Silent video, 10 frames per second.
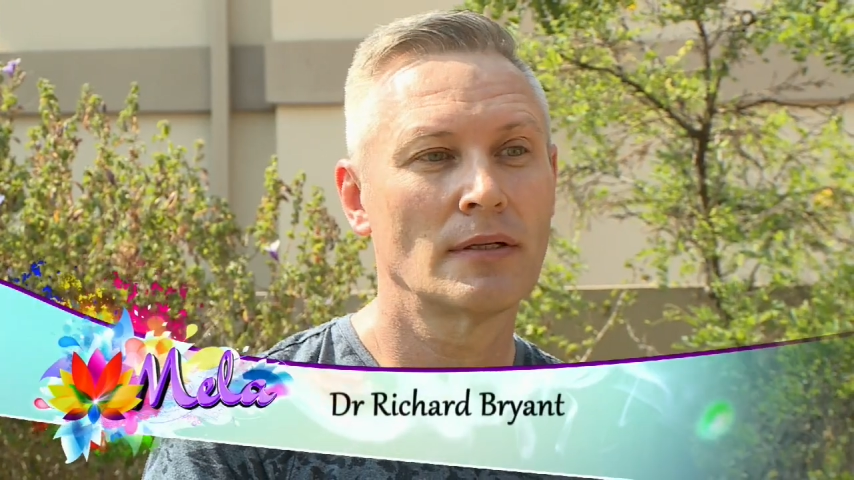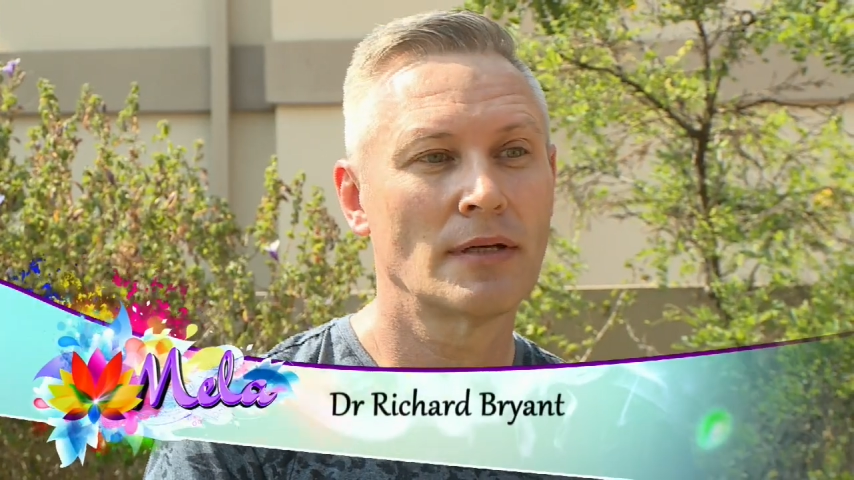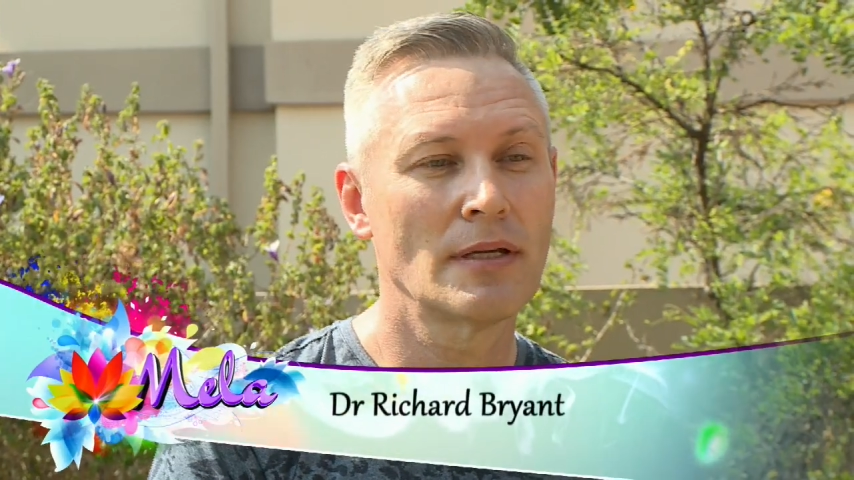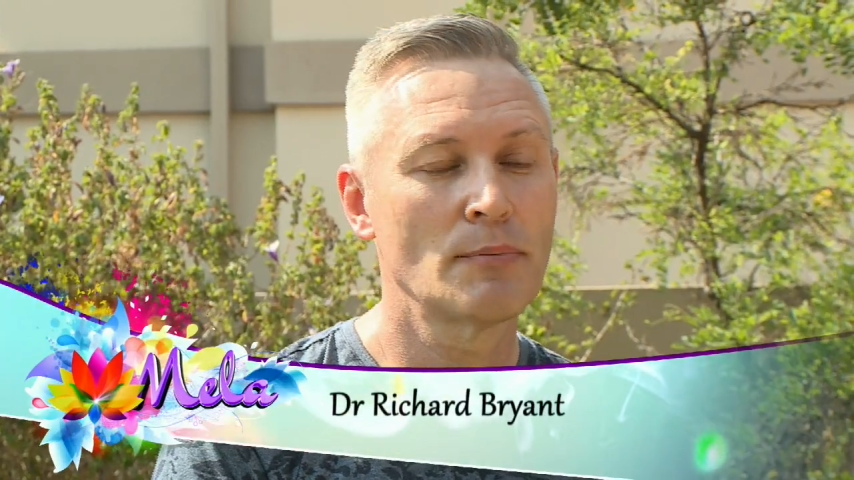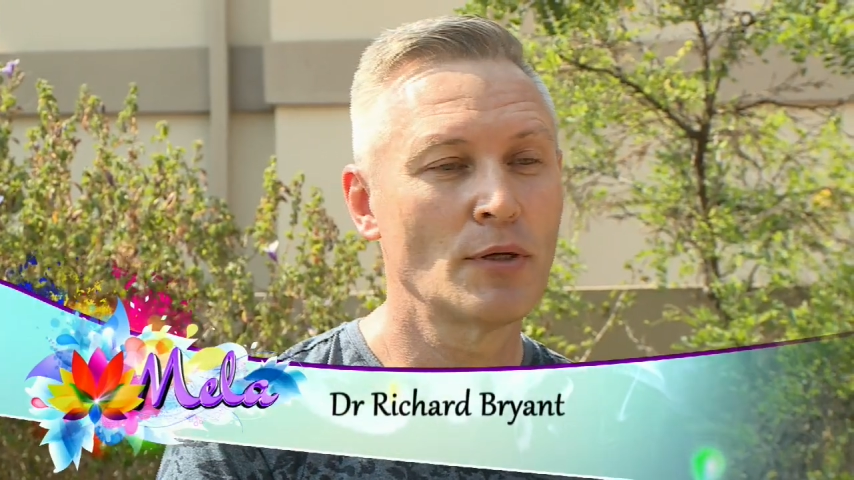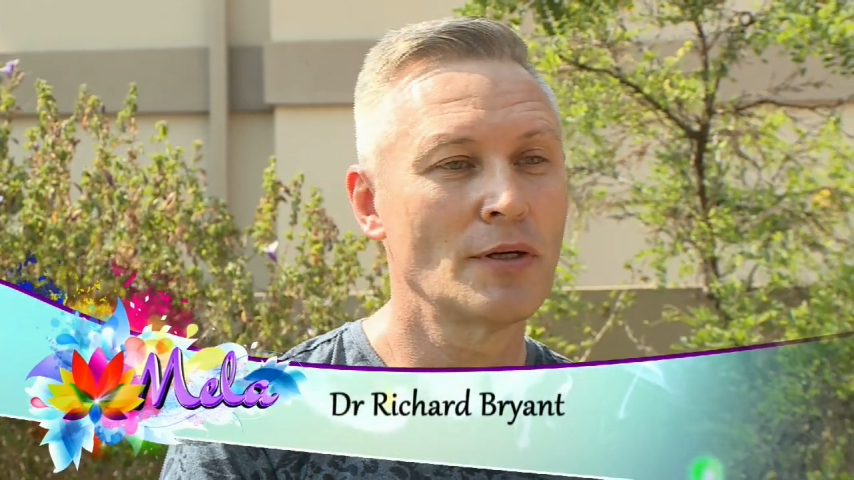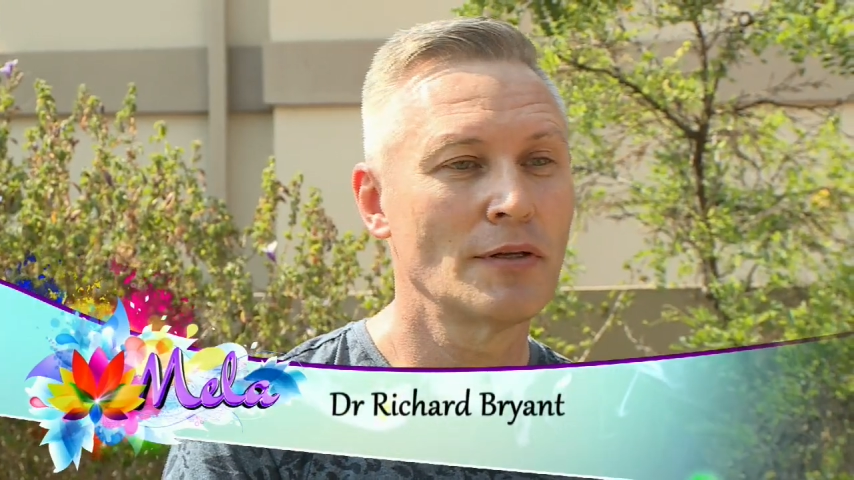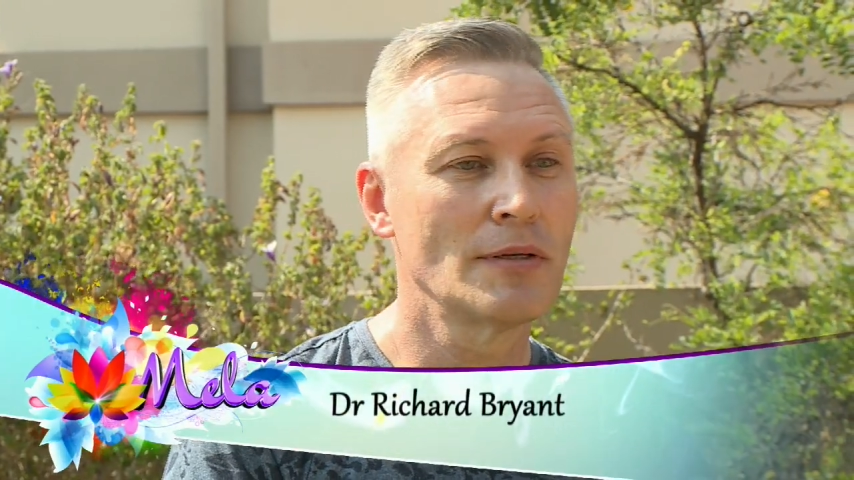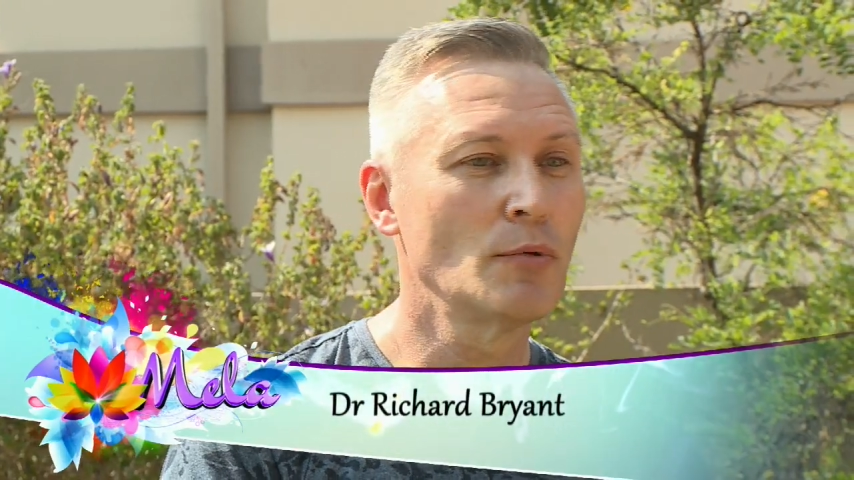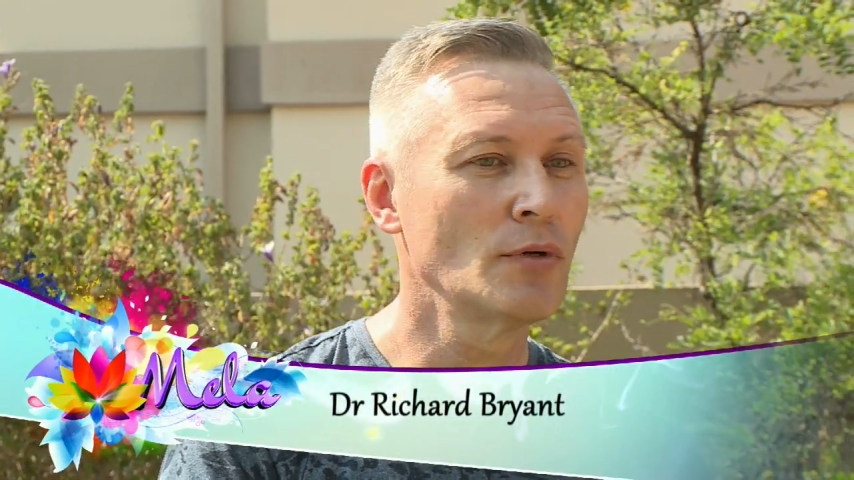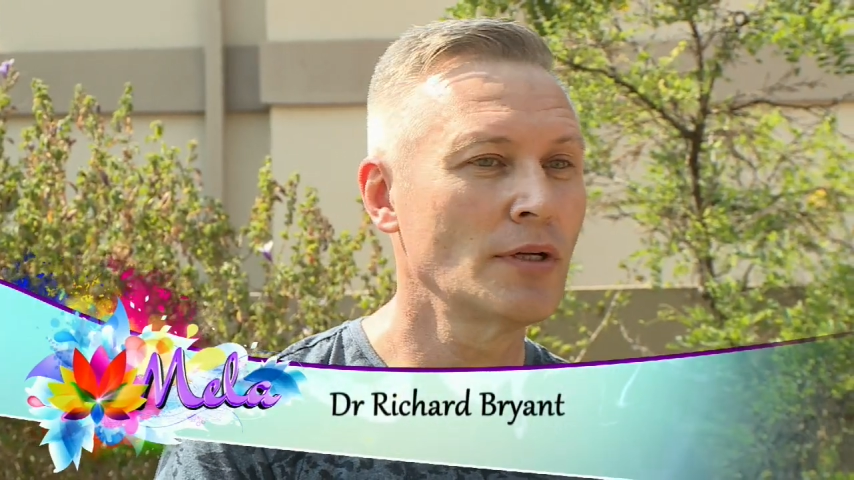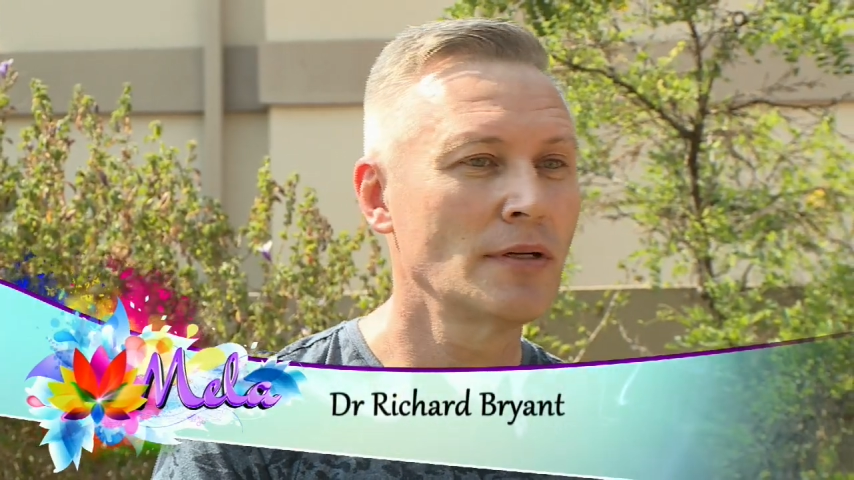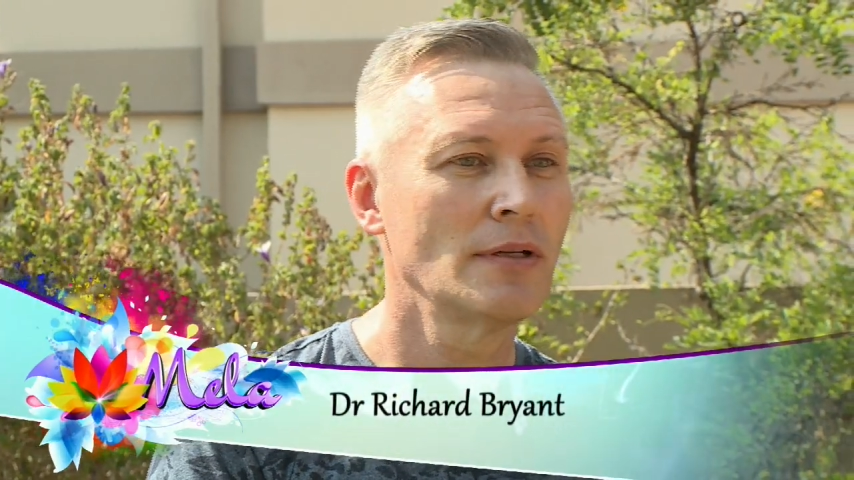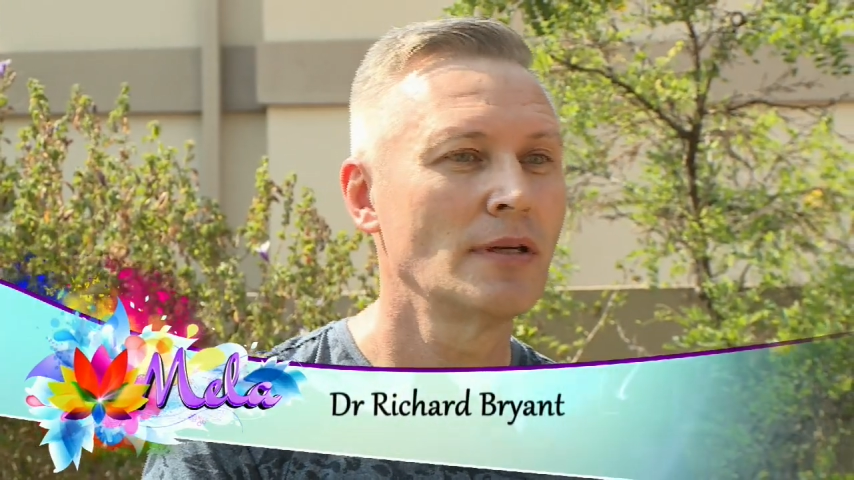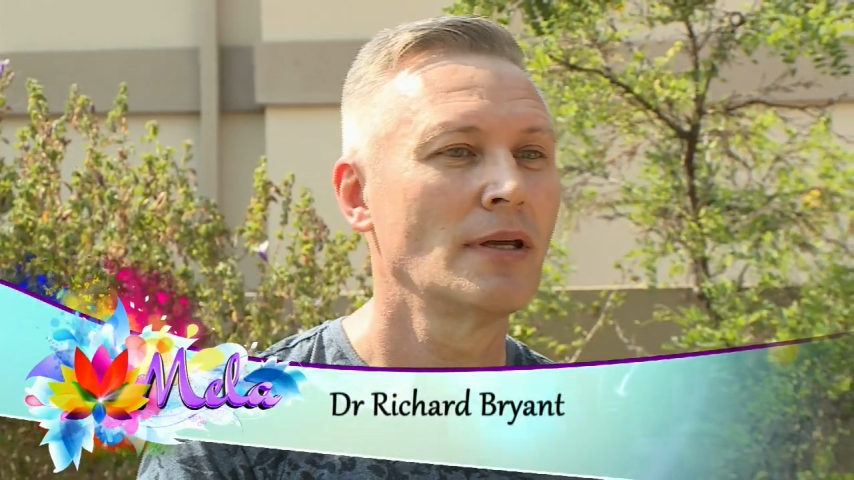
can get up earlier in the morning